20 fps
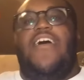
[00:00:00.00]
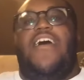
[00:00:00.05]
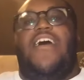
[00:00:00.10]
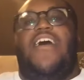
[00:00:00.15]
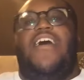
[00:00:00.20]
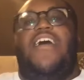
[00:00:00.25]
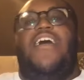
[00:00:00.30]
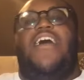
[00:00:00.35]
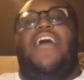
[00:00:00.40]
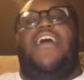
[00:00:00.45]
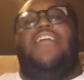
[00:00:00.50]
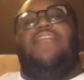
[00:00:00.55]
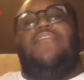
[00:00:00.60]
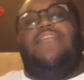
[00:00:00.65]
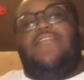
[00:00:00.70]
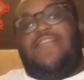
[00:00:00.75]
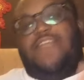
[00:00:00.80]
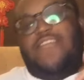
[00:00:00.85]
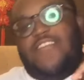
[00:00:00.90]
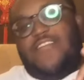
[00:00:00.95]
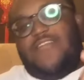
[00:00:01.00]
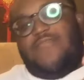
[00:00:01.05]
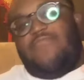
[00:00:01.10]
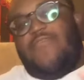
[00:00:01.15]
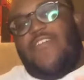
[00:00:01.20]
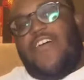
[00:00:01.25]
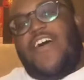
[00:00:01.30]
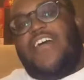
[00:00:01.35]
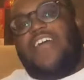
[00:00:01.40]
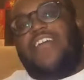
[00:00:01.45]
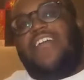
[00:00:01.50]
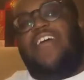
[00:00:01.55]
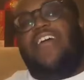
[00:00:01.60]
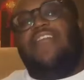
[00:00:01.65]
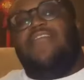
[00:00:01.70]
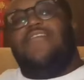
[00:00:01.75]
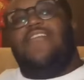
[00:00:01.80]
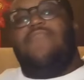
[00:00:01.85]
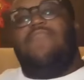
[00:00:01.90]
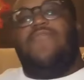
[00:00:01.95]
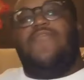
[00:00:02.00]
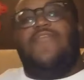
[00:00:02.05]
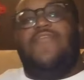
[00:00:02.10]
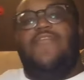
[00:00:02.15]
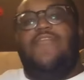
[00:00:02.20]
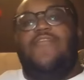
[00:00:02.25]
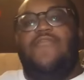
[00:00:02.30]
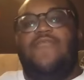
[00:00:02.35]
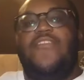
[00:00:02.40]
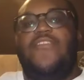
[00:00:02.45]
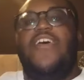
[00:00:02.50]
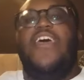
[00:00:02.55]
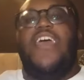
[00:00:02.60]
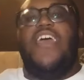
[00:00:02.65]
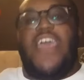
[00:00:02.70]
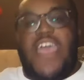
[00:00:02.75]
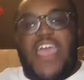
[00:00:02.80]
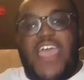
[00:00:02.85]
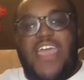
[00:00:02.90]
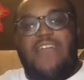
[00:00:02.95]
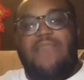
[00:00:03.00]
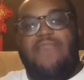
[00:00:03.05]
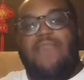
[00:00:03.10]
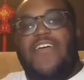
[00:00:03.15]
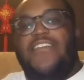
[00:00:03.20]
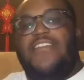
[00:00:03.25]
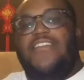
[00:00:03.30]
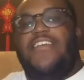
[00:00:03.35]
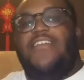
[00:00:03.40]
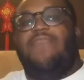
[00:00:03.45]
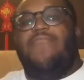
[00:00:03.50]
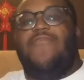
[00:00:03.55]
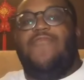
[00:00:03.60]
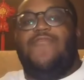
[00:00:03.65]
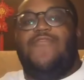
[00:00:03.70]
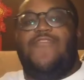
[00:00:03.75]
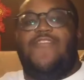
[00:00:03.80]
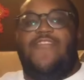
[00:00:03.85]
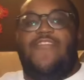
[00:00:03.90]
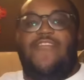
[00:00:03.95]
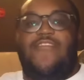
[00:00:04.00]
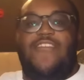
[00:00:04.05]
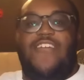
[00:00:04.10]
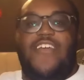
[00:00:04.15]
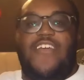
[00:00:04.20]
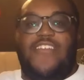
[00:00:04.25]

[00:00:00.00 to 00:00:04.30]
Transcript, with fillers: I had the sixth podcast episode and my demo song